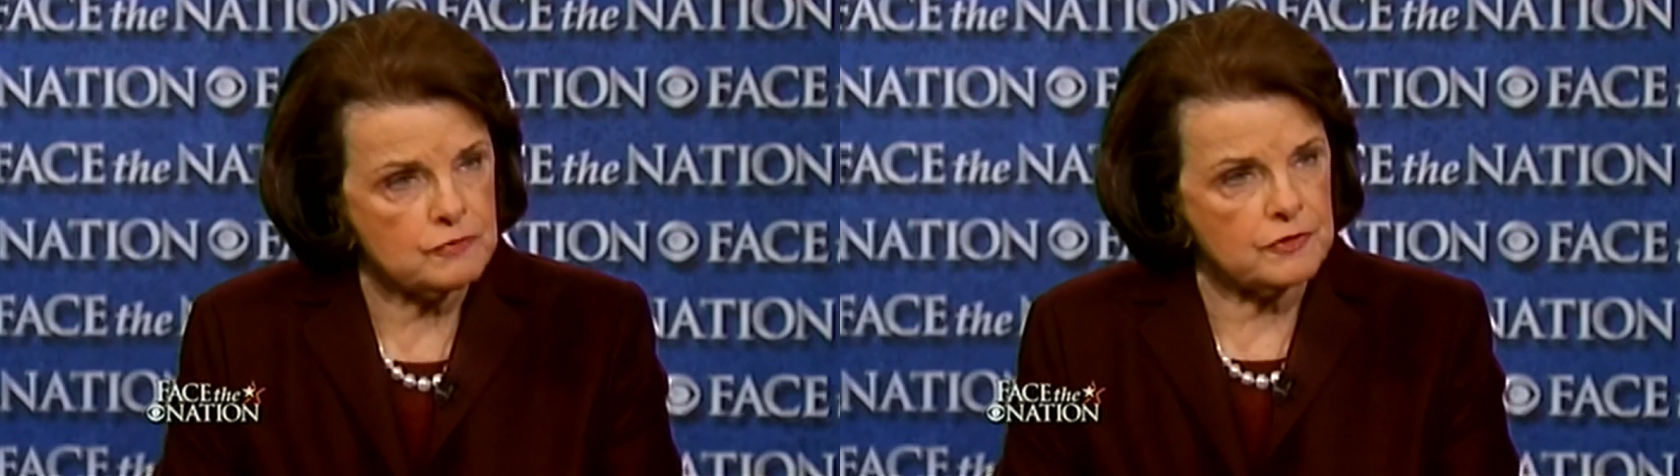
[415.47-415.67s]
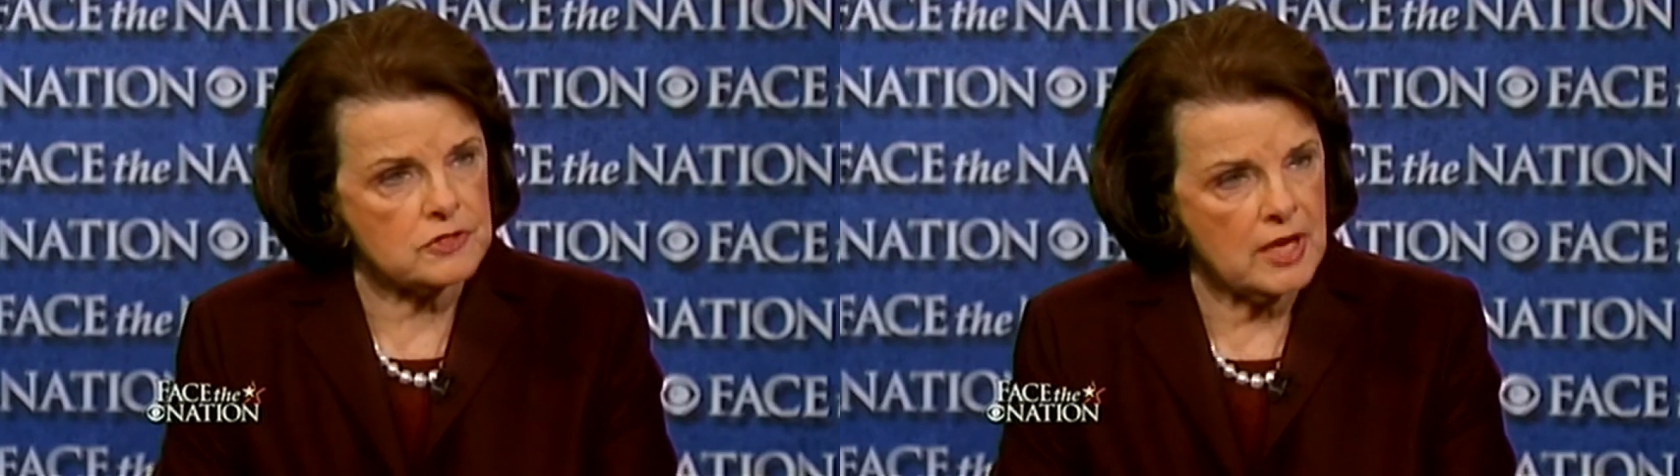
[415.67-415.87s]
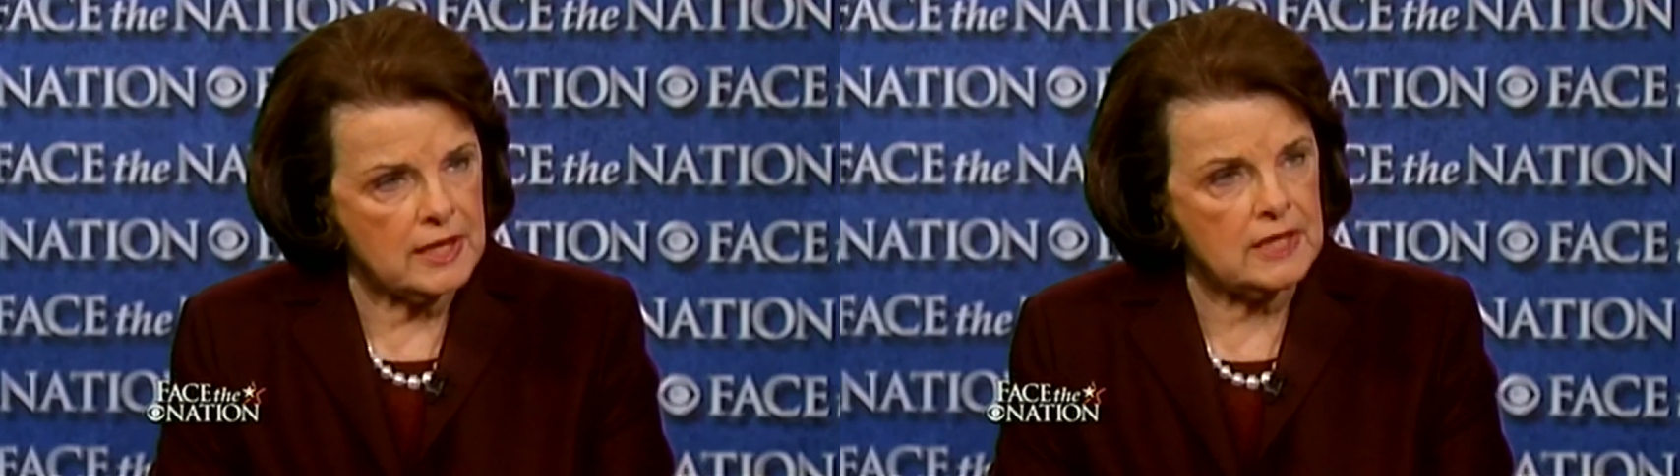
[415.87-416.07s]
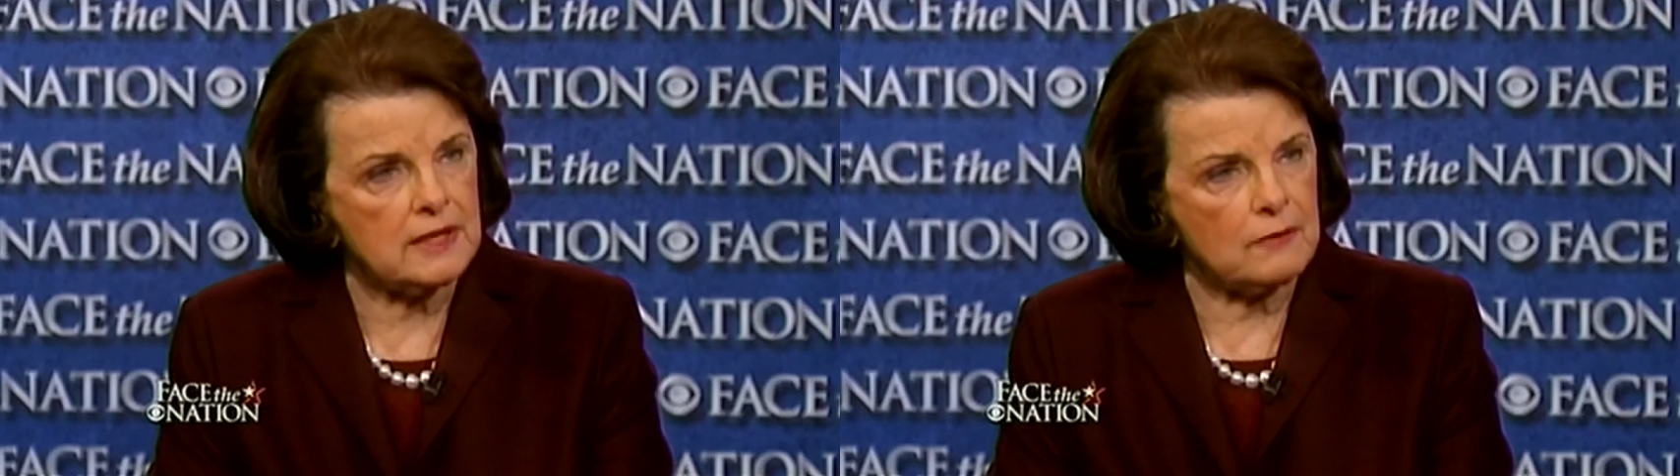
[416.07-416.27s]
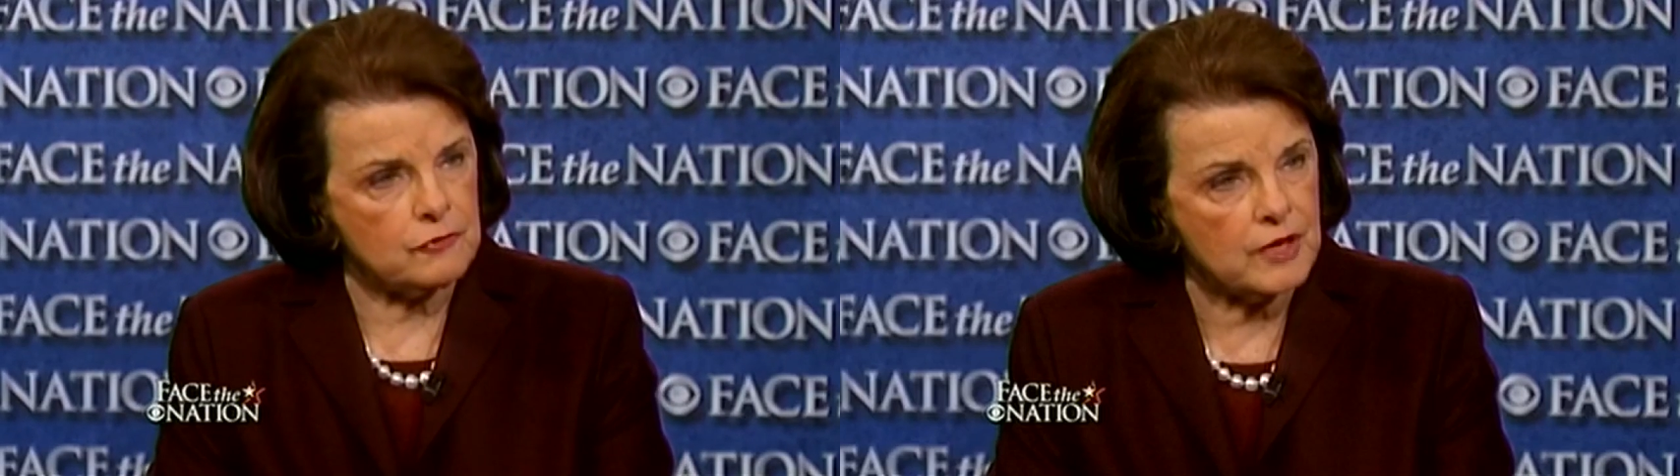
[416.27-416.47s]
for taking
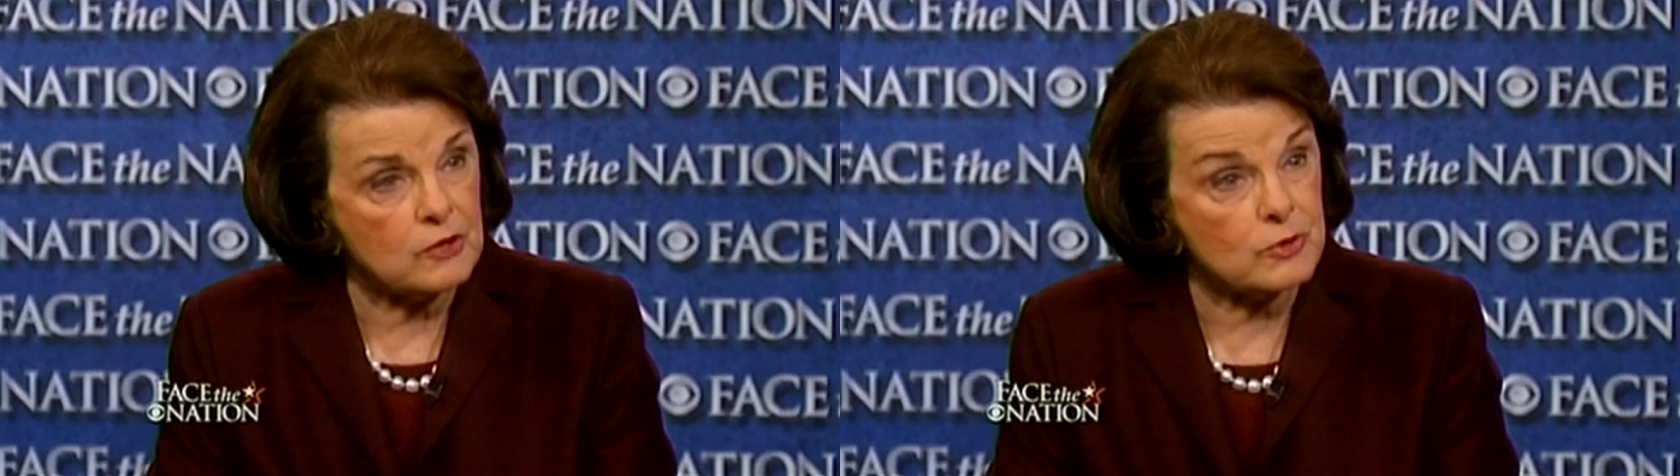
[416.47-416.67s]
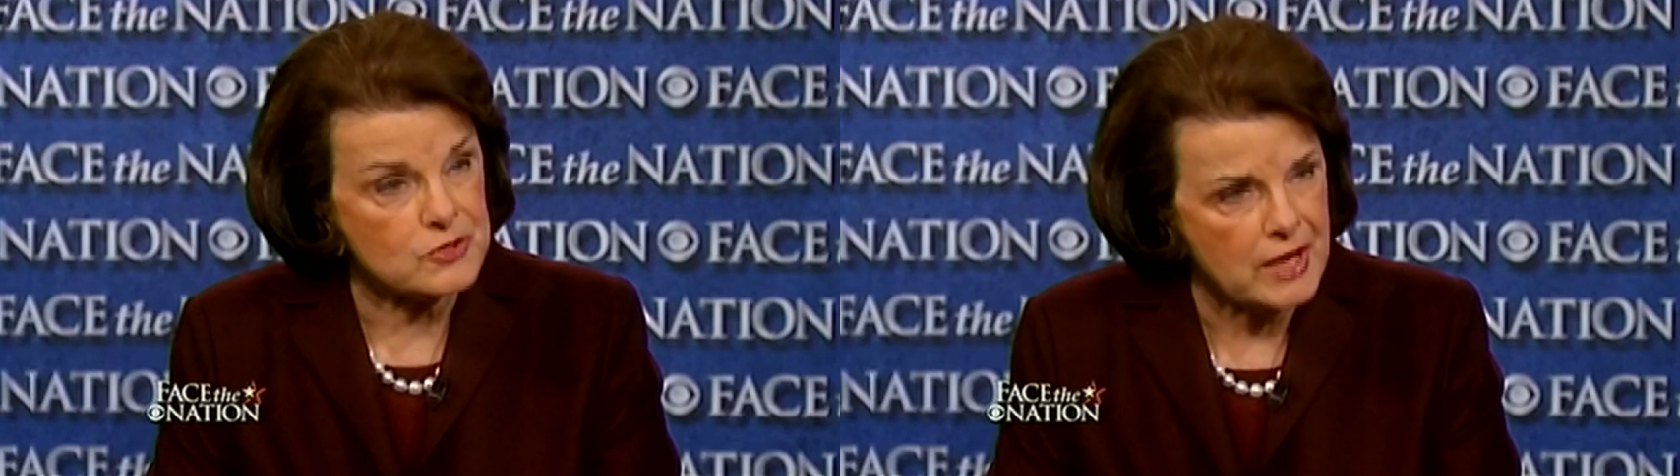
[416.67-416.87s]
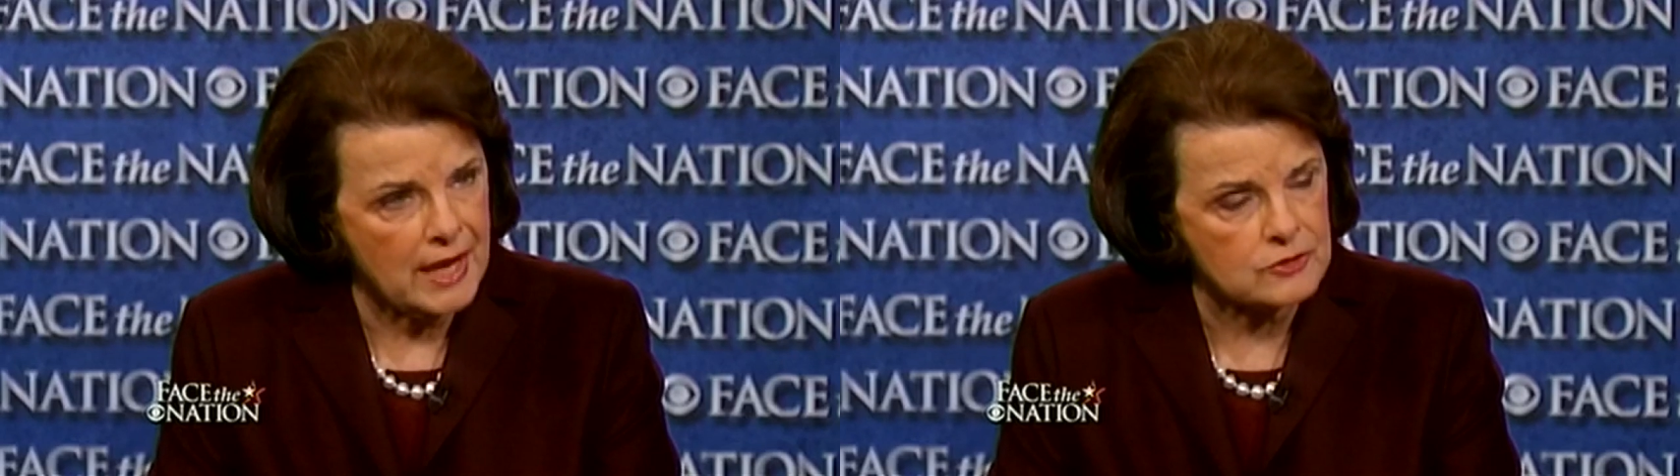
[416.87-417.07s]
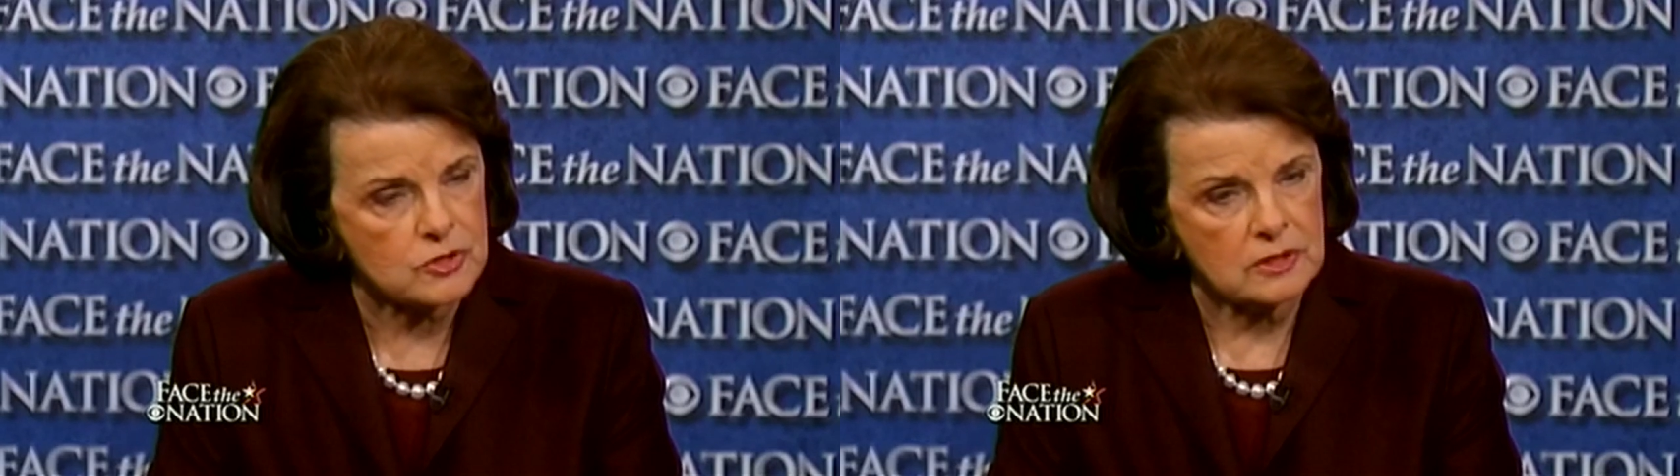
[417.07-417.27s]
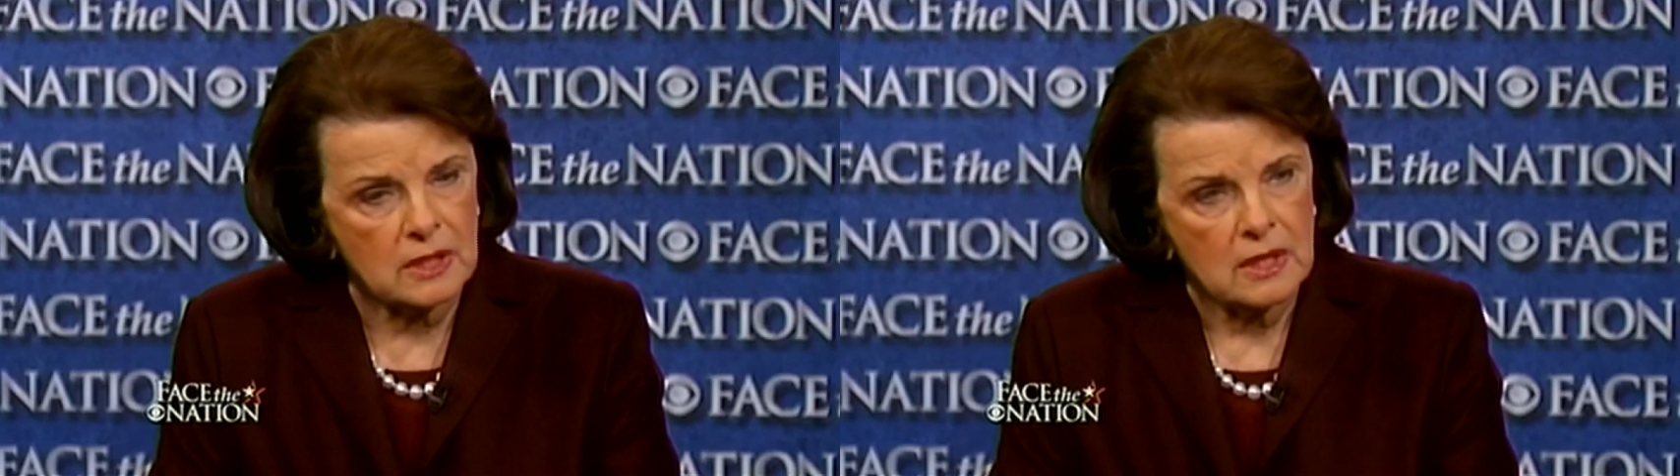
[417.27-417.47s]
vigorous
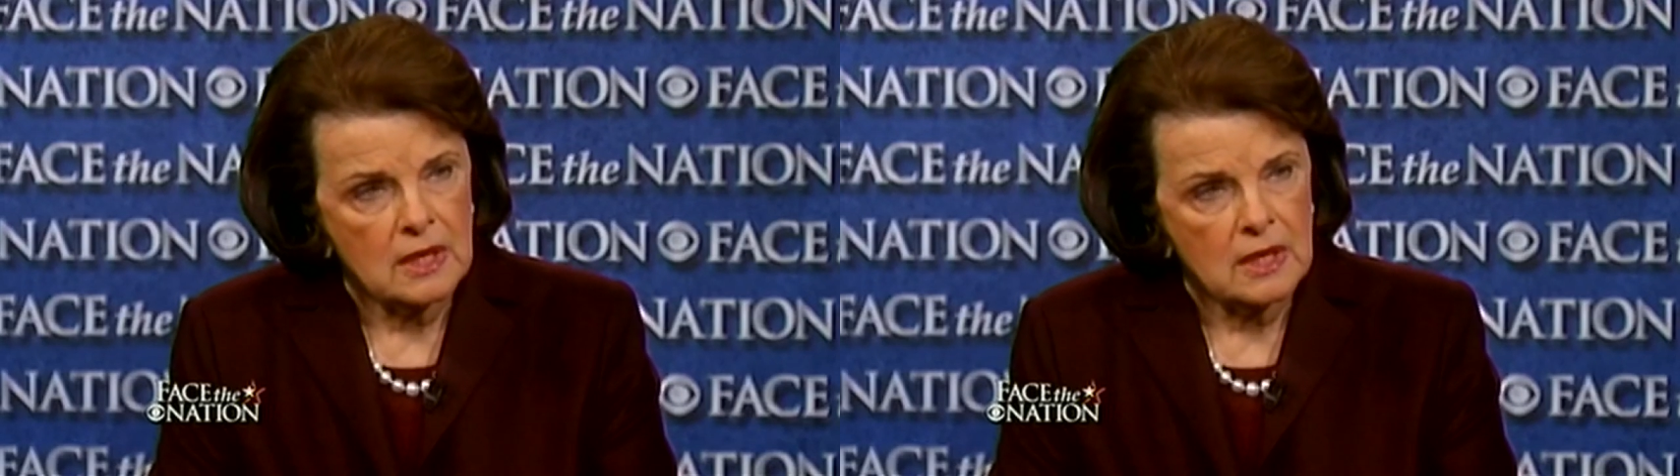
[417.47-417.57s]
action.